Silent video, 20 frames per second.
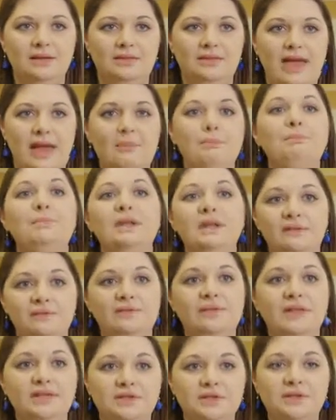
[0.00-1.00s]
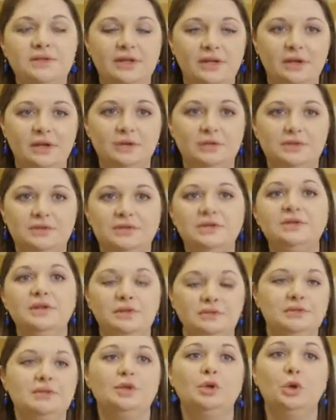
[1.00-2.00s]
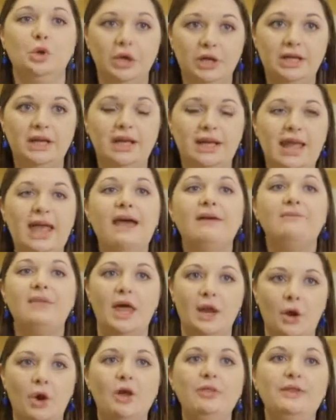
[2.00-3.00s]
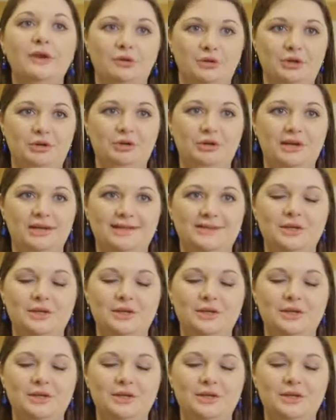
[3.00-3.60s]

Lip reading: that benefit to their degree and have that on their degree,